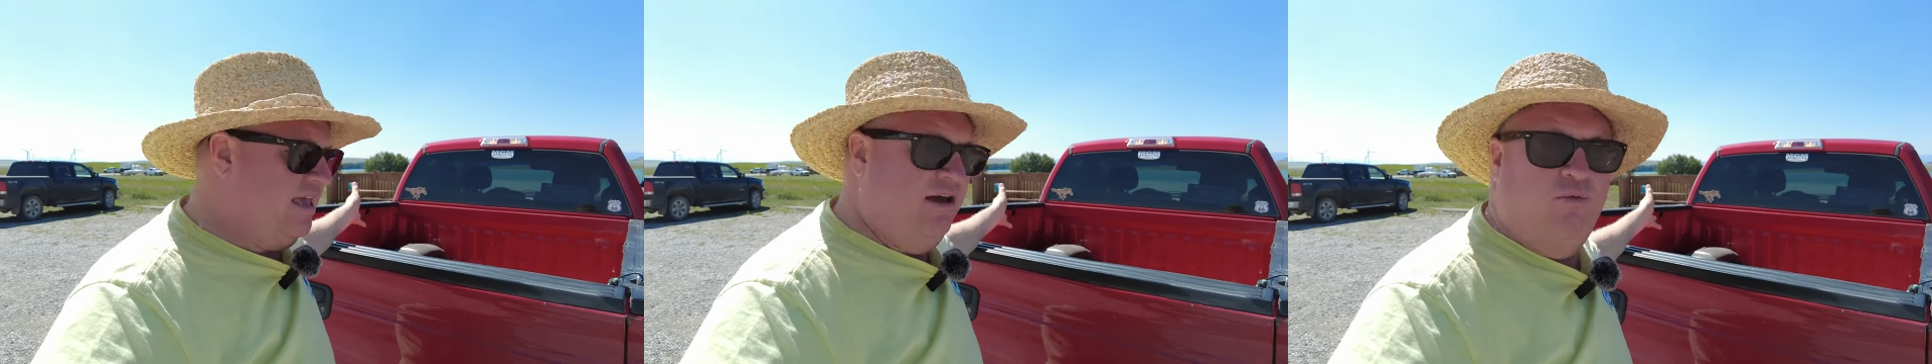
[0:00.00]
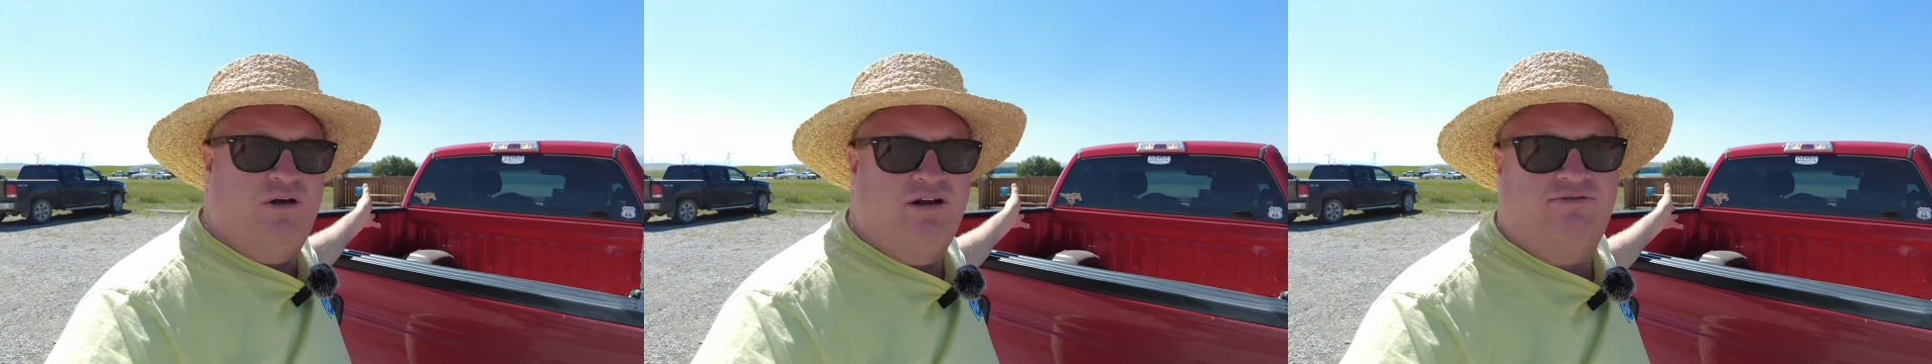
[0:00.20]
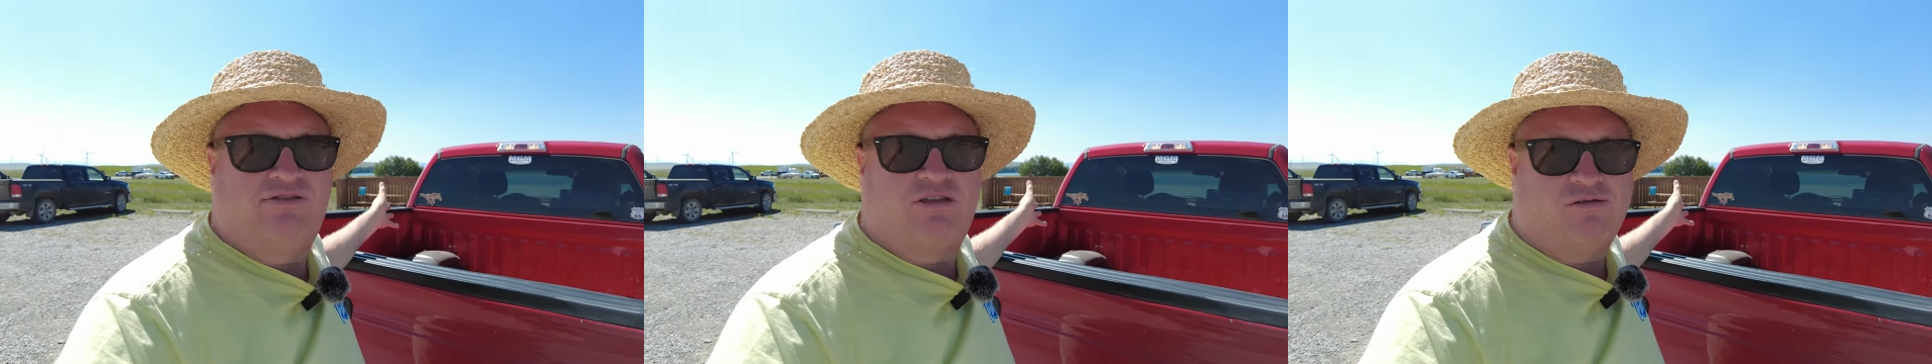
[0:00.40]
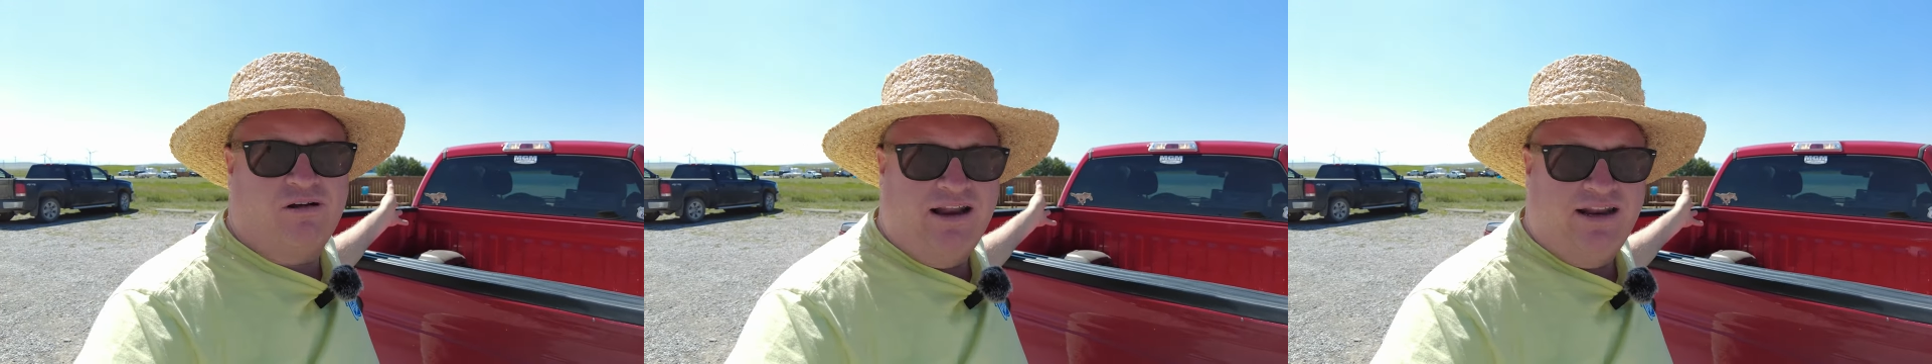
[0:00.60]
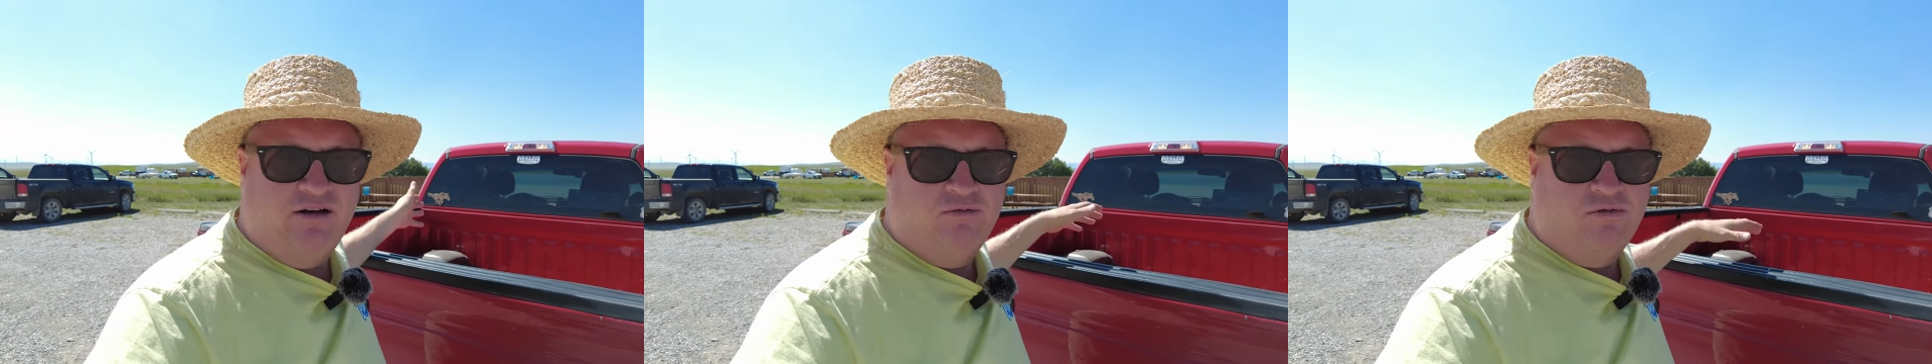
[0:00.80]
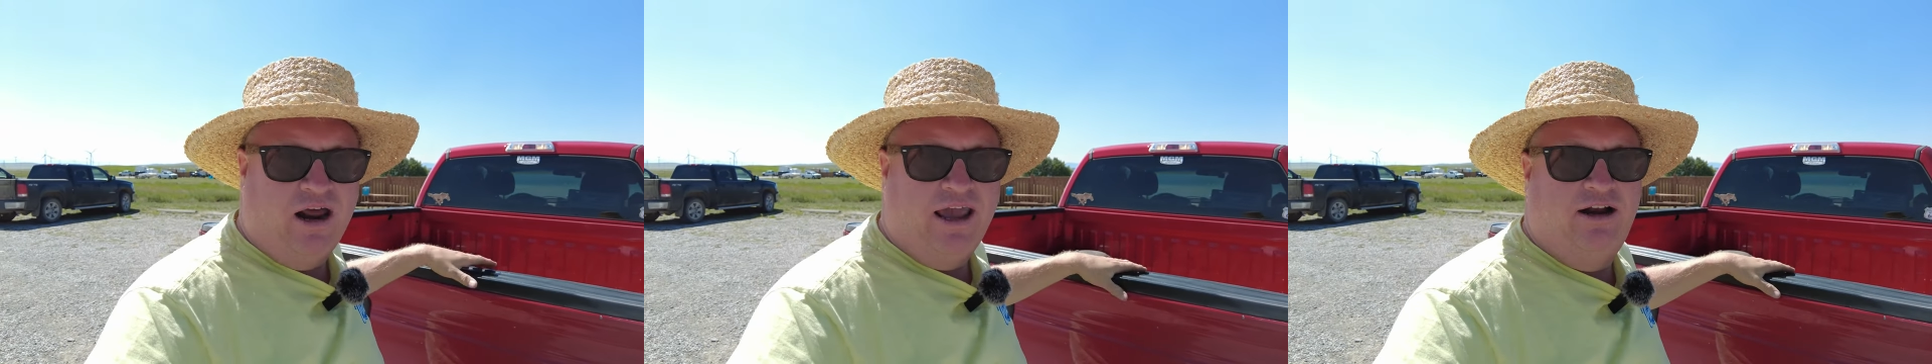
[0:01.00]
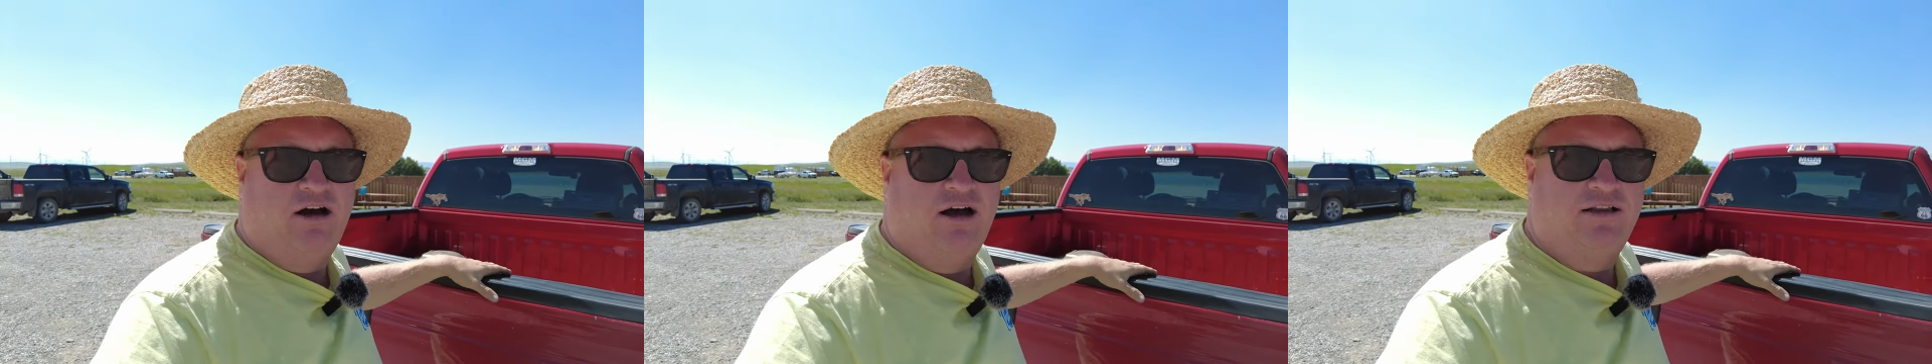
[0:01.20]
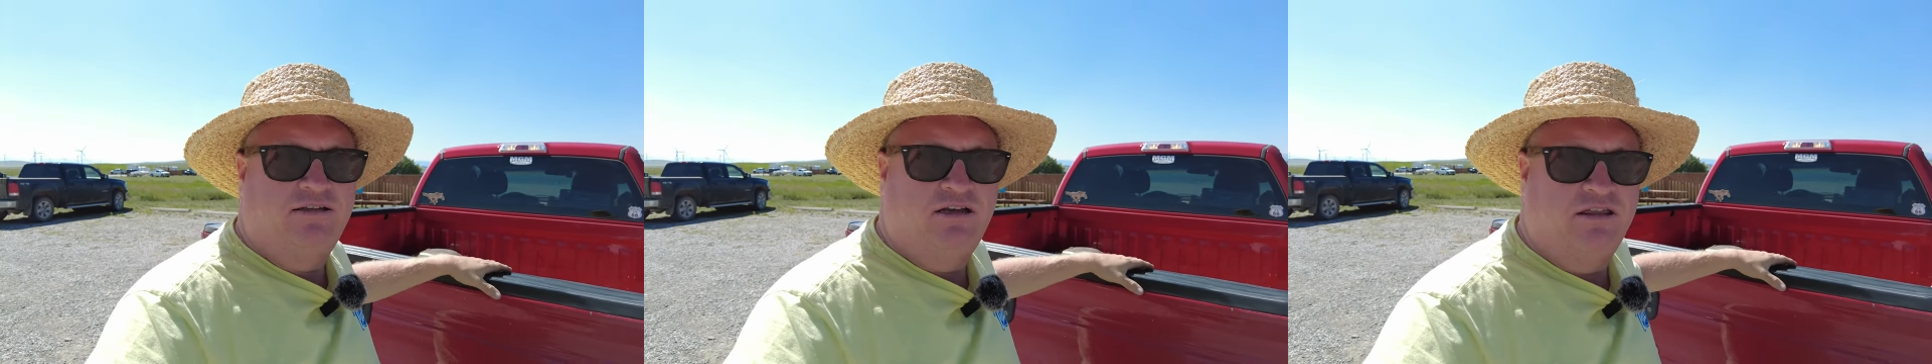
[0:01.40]
it would have threaded right
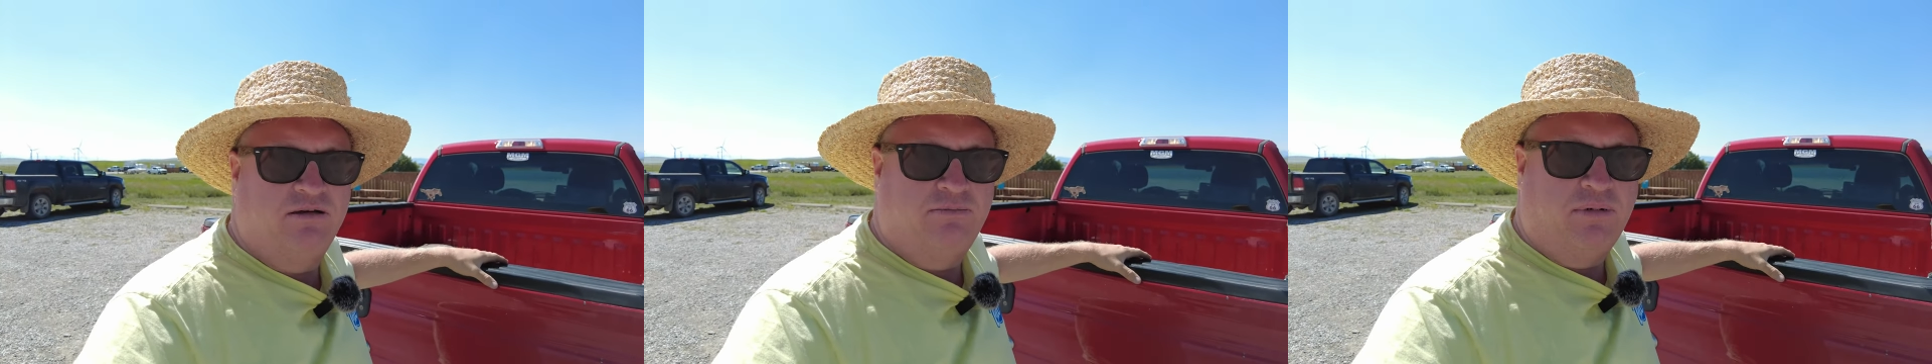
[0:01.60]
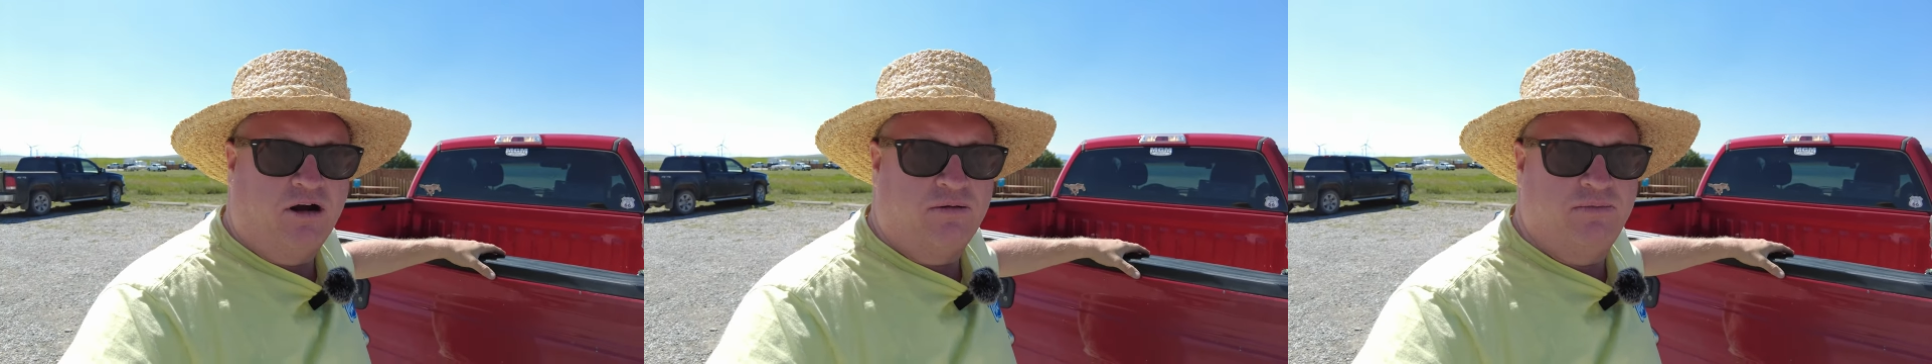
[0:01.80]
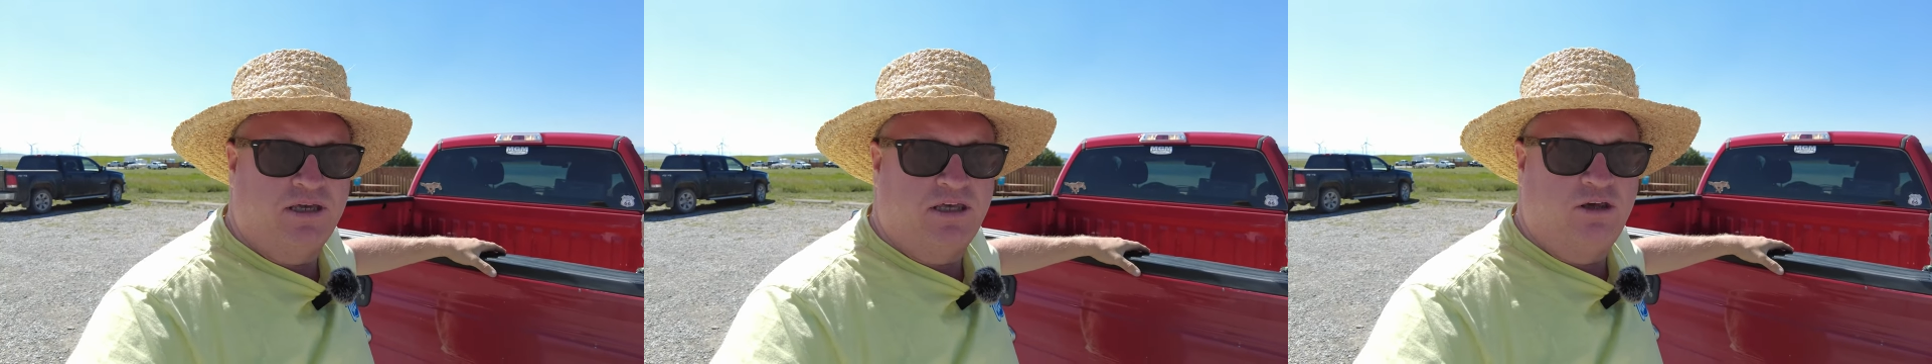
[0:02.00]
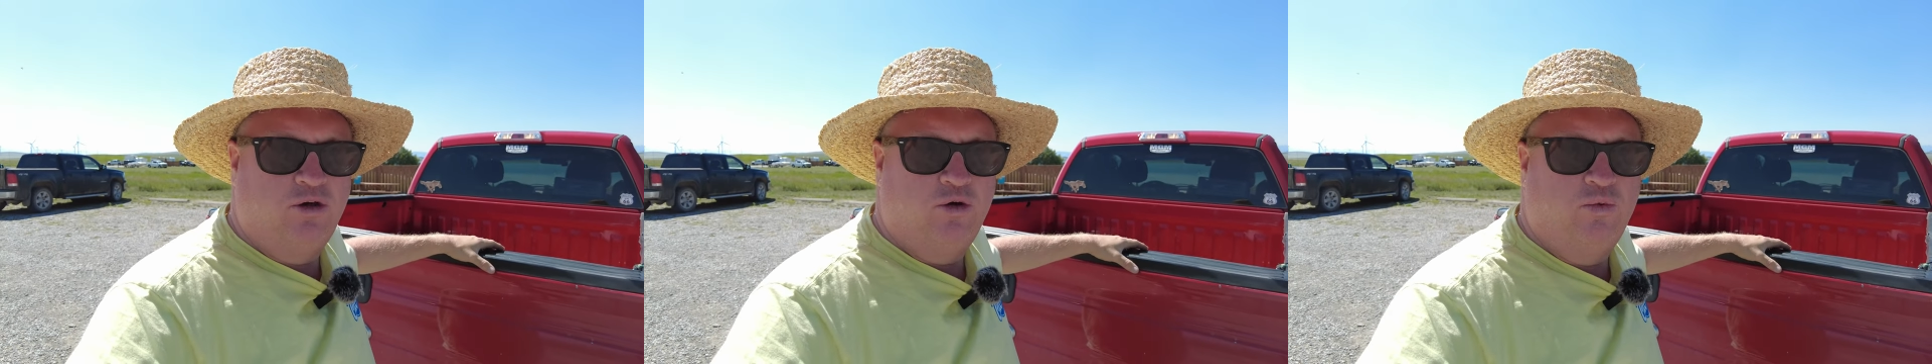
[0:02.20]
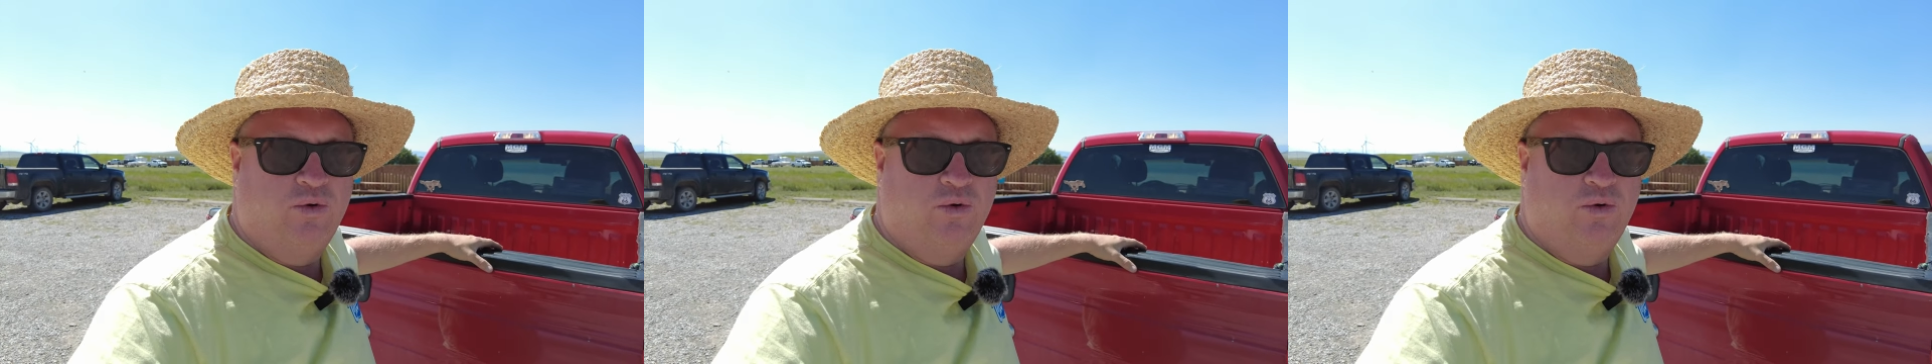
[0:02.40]
onto the barbecue